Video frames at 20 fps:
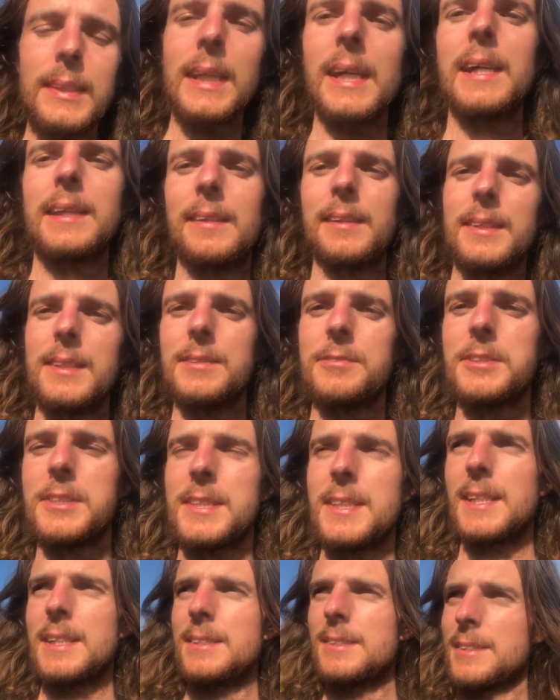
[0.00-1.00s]
in the different
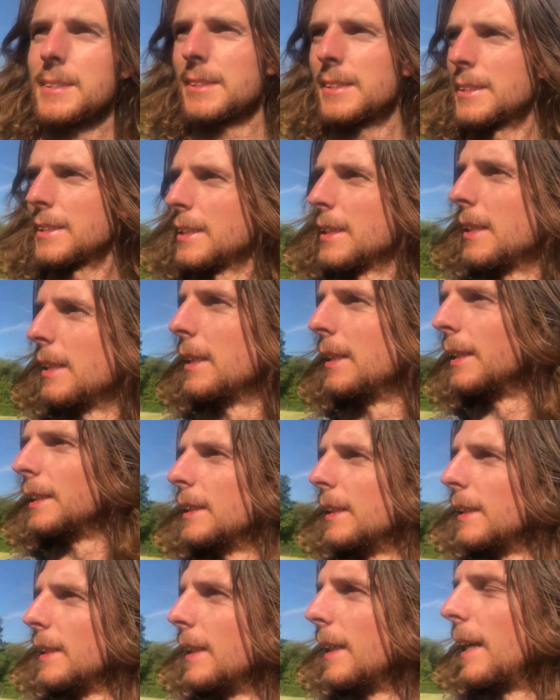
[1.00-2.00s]
tests,
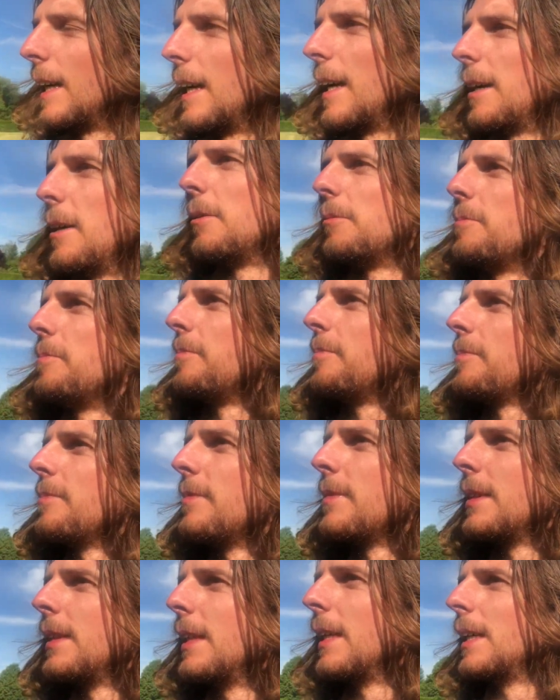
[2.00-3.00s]
and
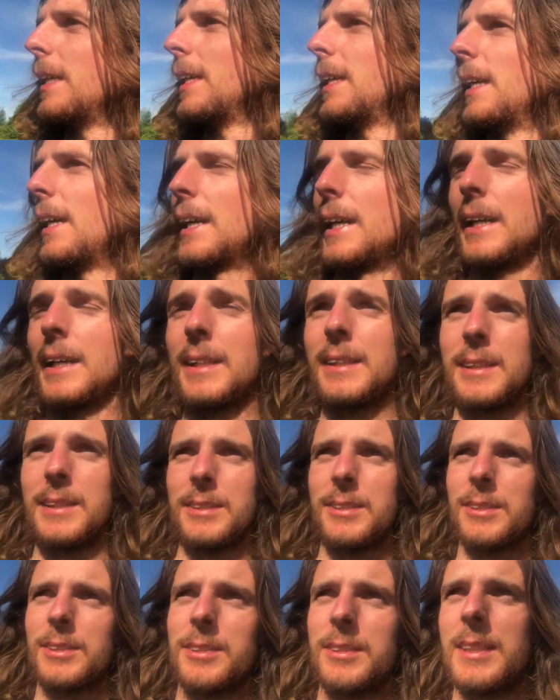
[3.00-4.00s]
it's
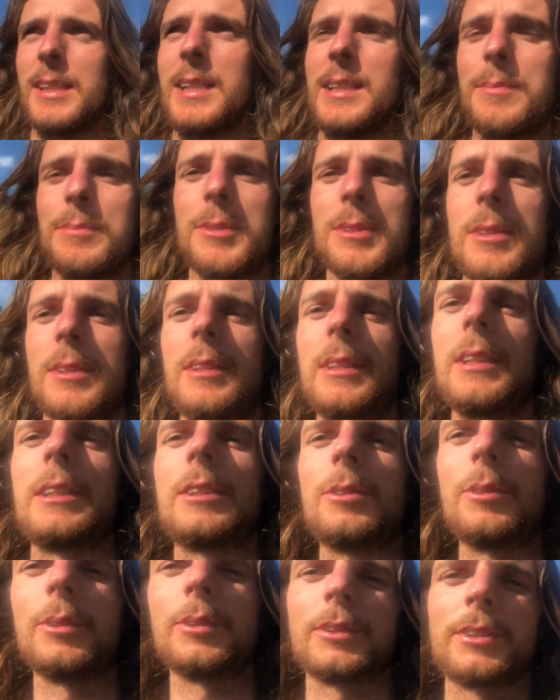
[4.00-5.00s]
just absolutely
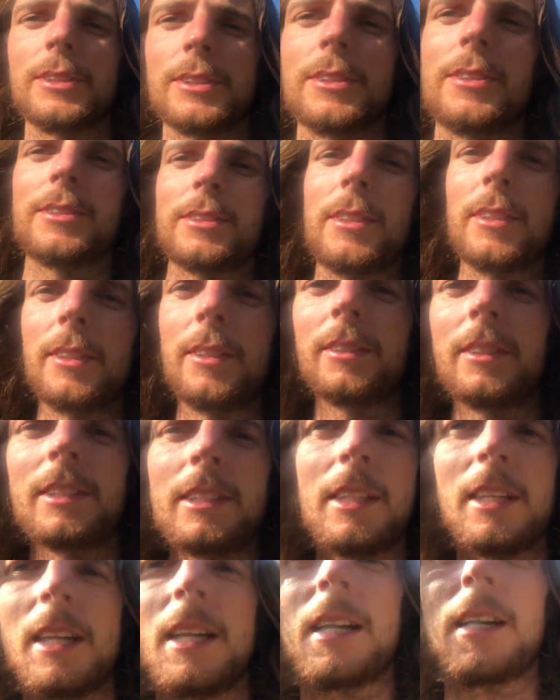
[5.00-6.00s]
gorgeous. So
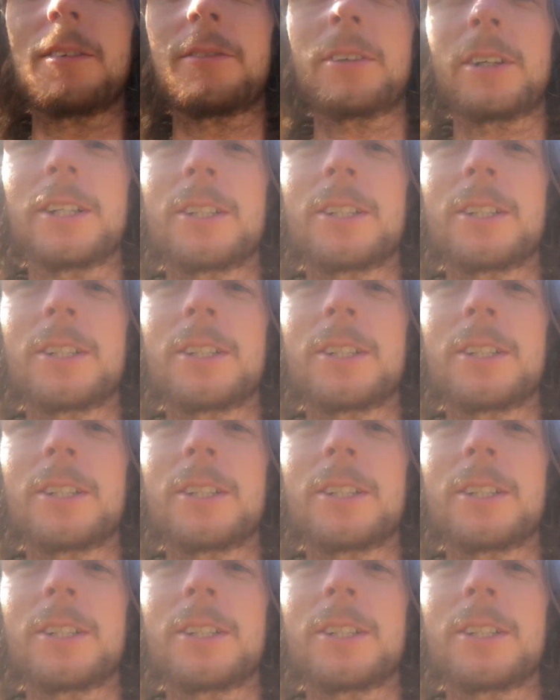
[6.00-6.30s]
if I